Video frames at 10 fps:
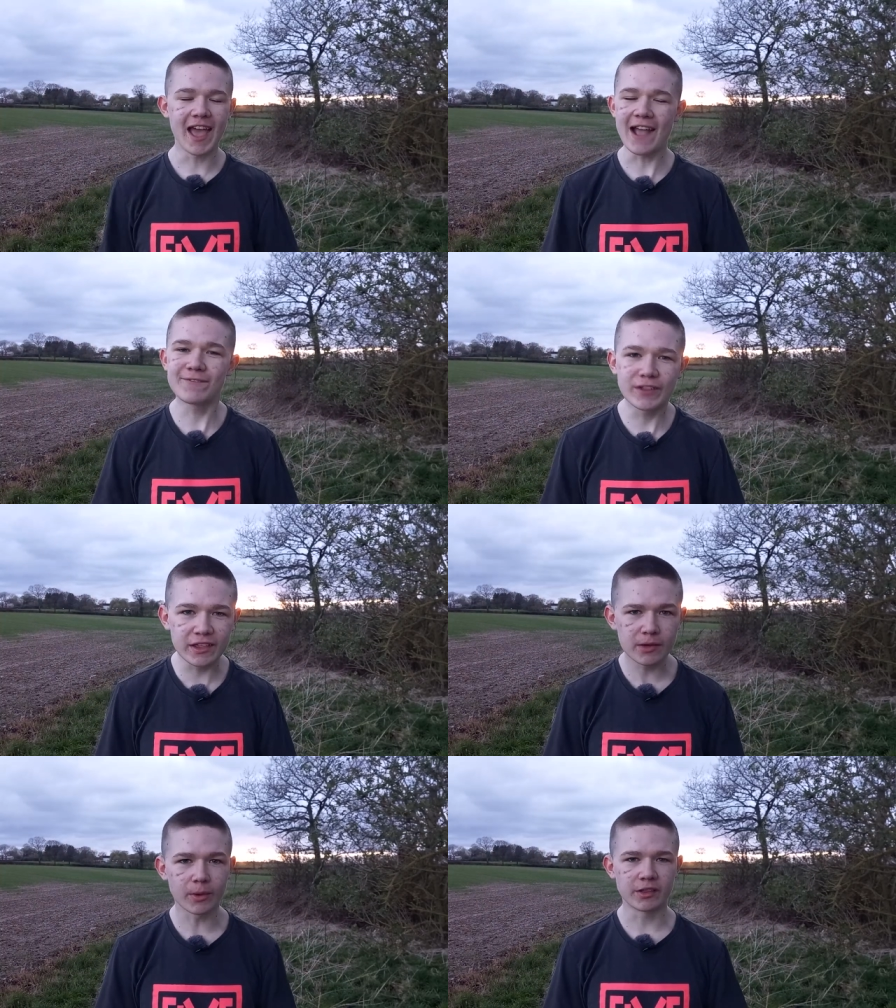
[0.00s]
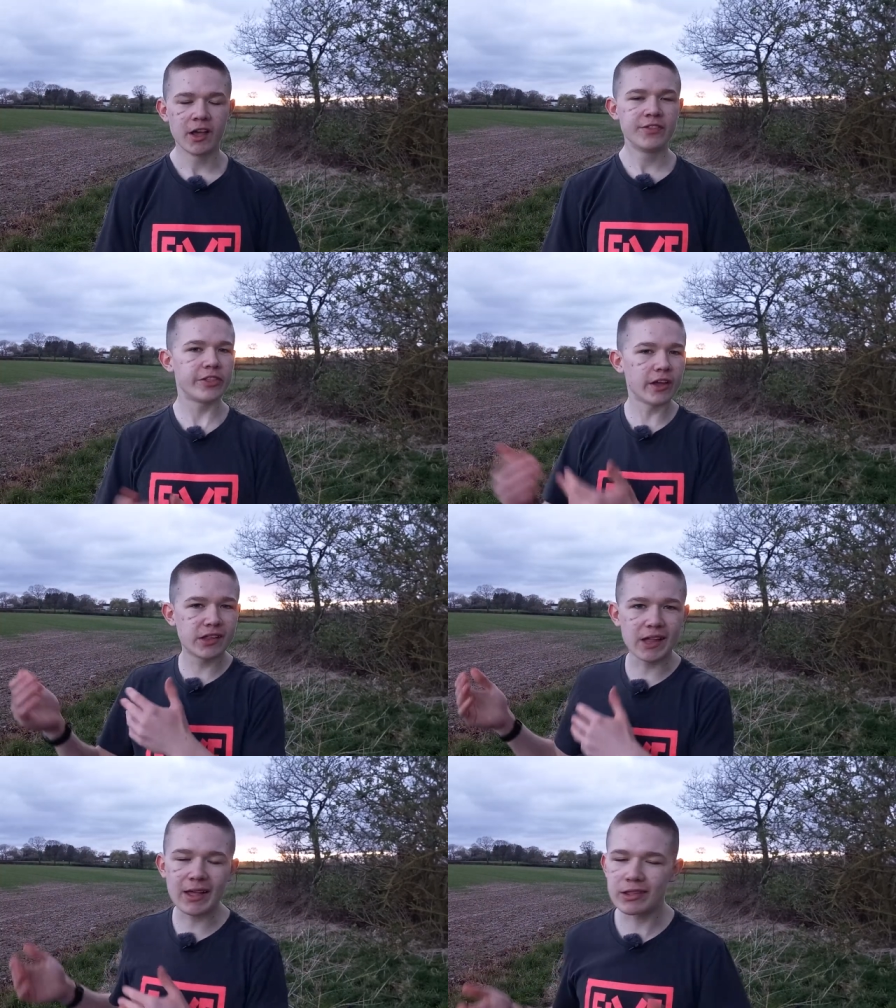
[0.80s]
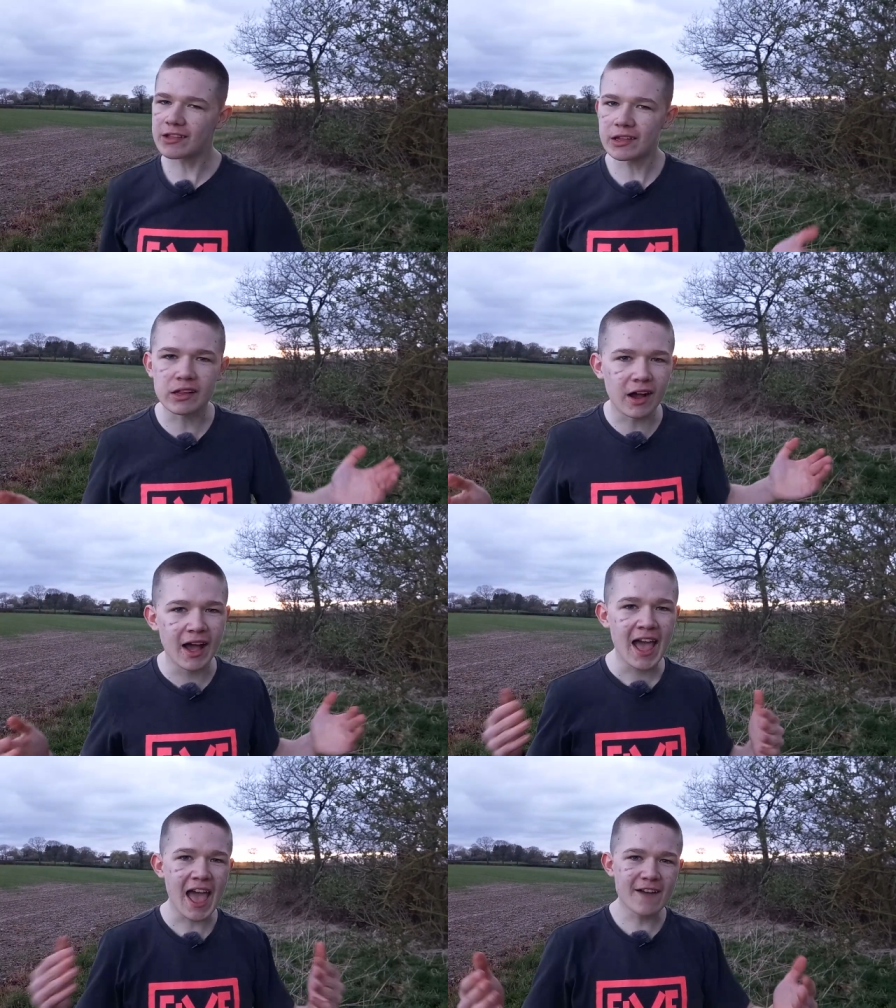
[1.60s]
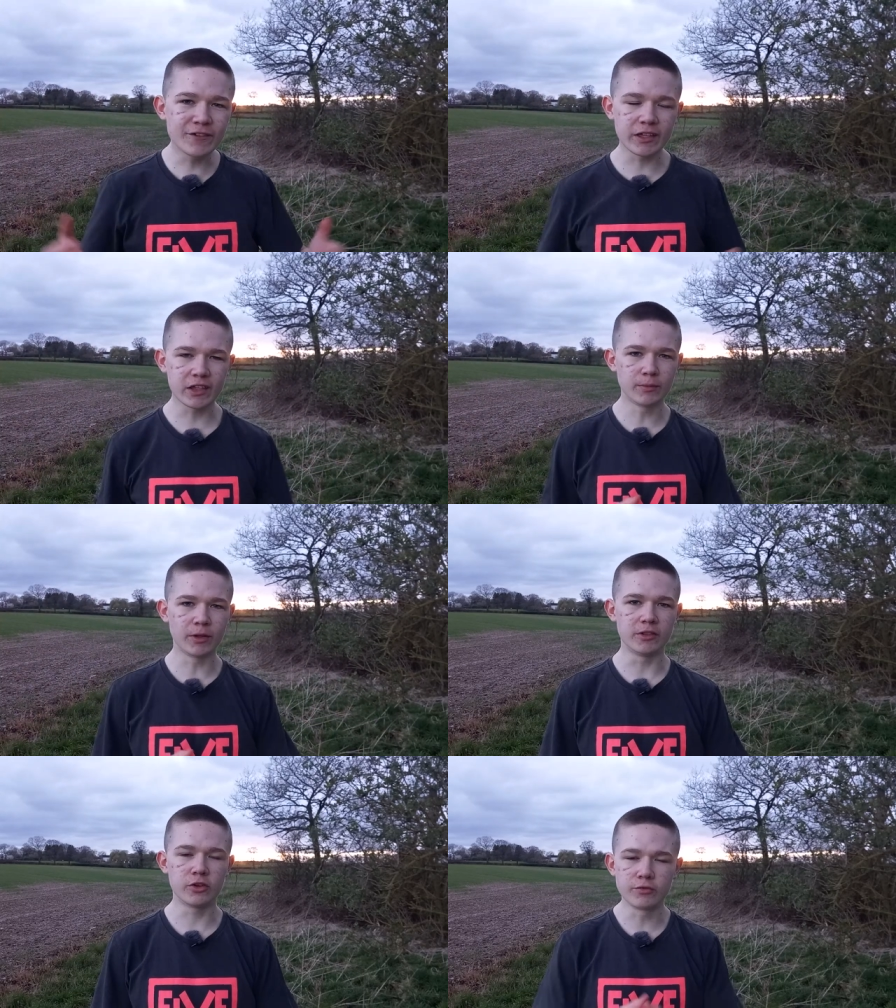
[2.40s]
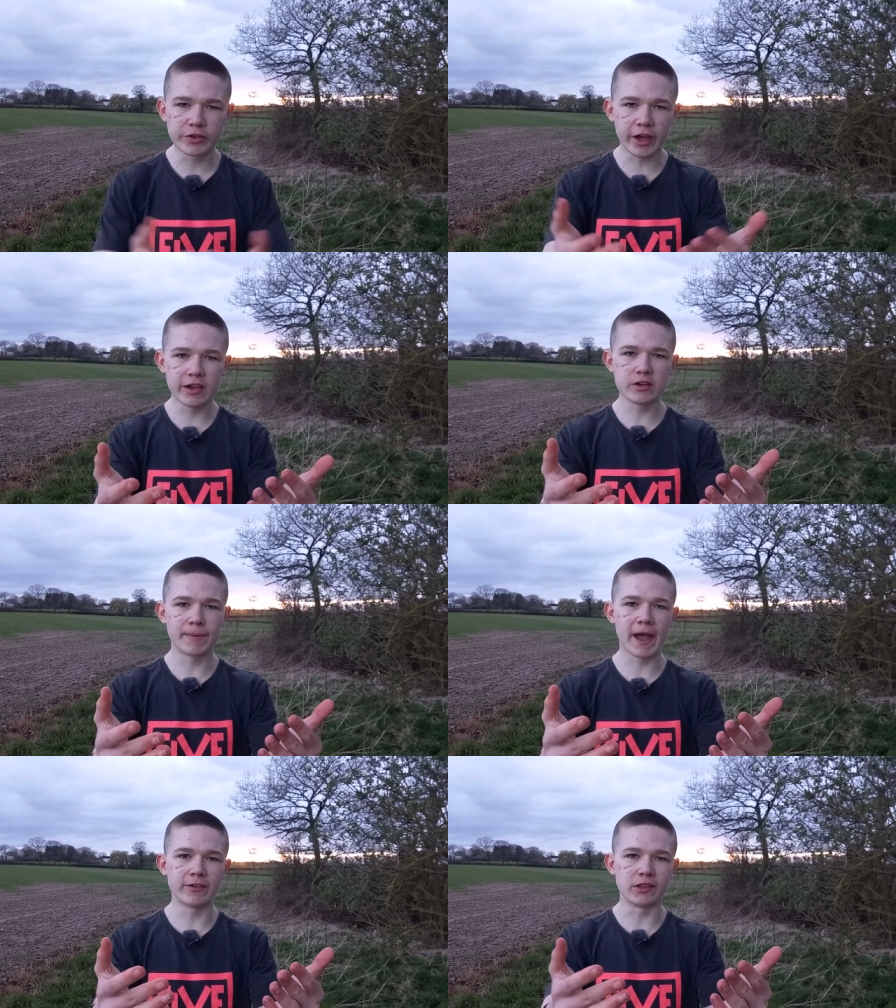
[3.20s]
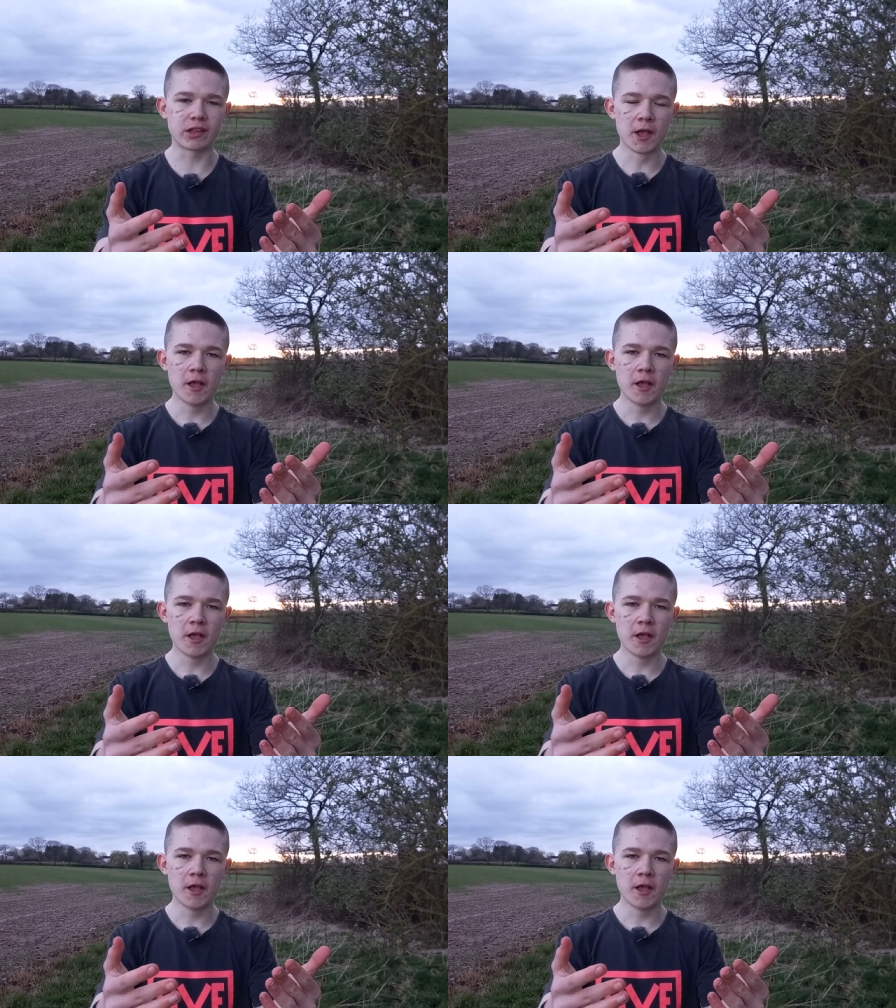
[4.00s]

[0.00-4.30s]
Everything you want, the nicest house, the nicest car, everything you want. You can retire your parents.